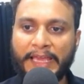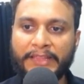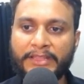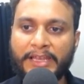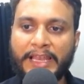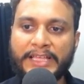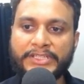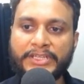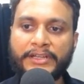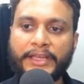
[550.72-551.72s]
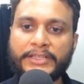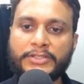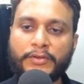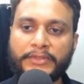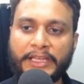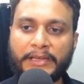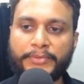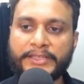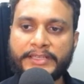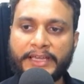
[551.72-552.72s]
and the last index of the
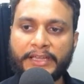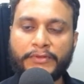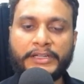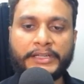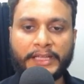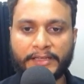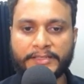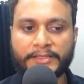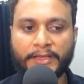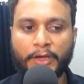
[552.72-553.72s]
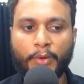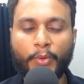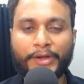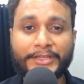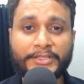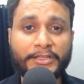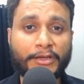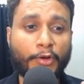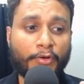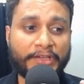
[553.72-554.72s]
LPS array will tell us what is the
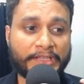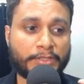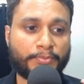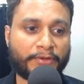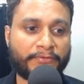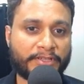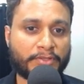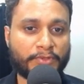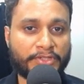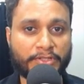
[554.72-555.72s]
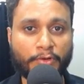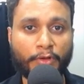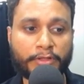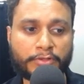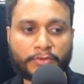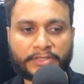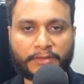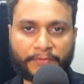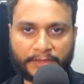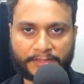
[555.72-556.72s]
longest prefix which is also a
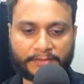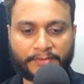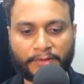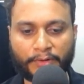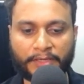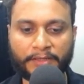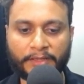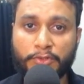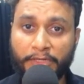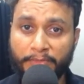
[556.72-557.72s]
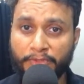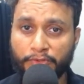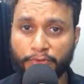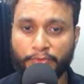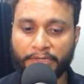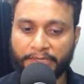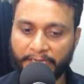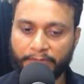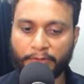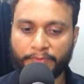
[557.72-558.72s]
suffix. Okay, so let me show you a
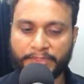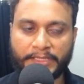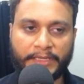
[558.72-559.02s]
dry run of this